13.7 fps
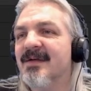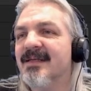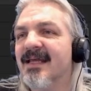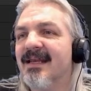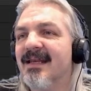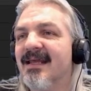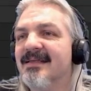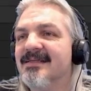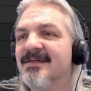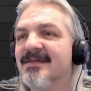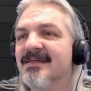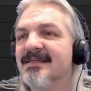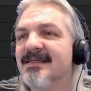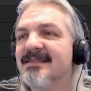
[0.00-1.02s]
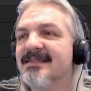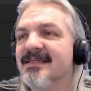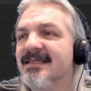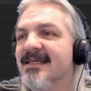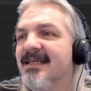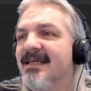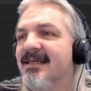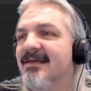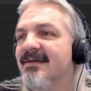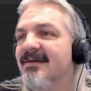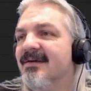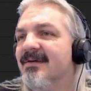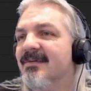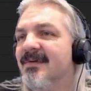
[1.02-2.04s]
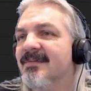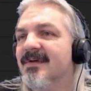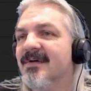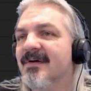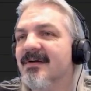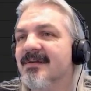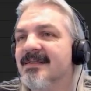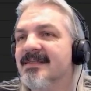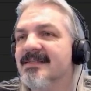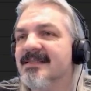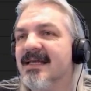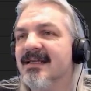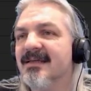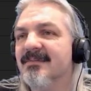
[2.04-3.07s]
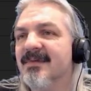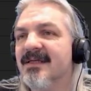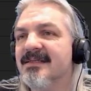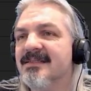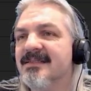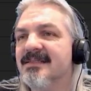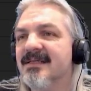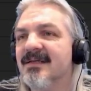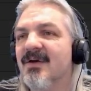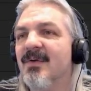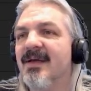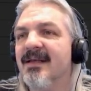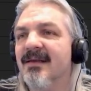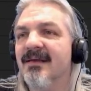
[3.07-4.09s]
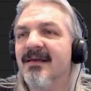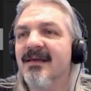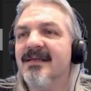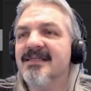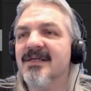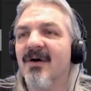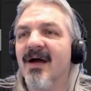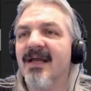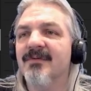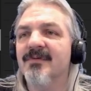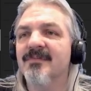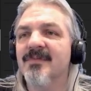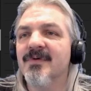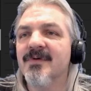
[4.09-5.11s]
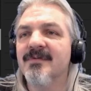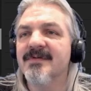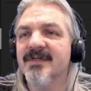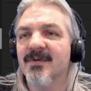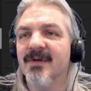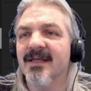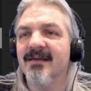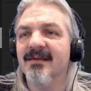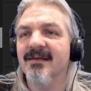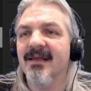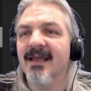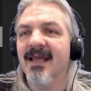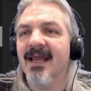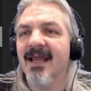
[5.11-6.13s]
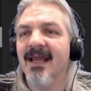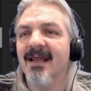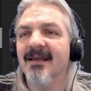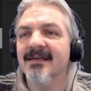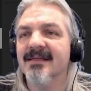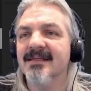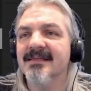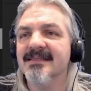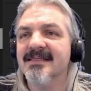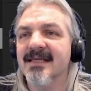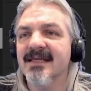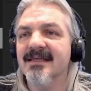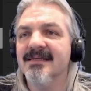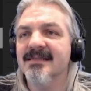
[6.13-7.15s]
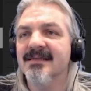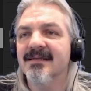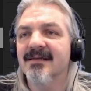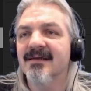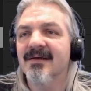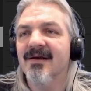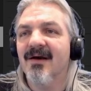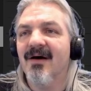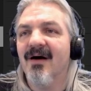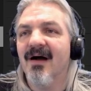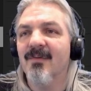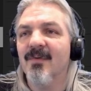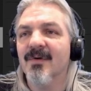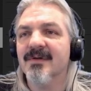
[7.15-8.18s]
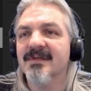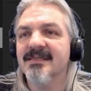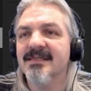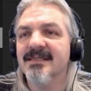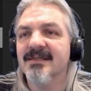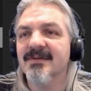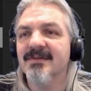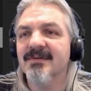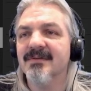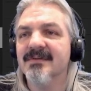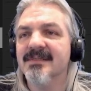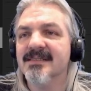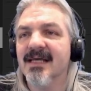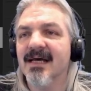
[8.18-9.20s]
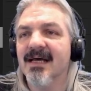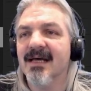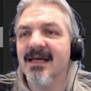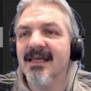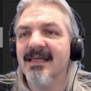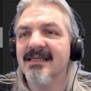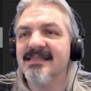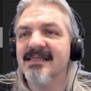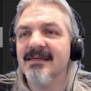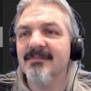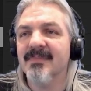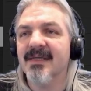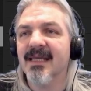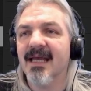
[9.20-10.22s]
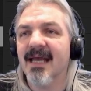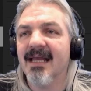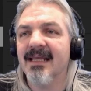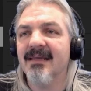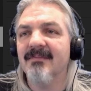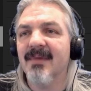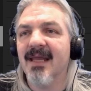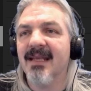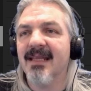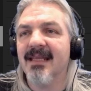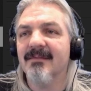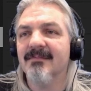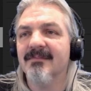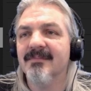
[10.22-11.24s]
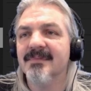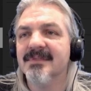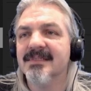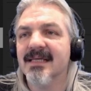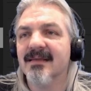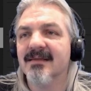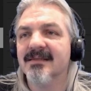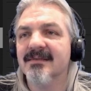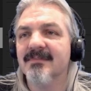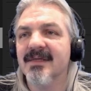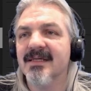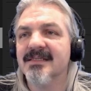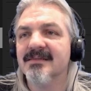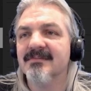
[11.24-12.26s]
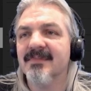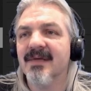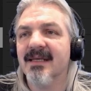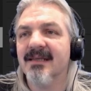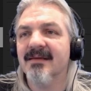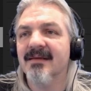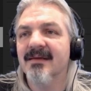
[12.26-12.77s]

and as you can see here, we've got the static mesh Quinn. So I had removed Quinn, and instead I wanted to use SMK Manny, skeleton mesh Manny.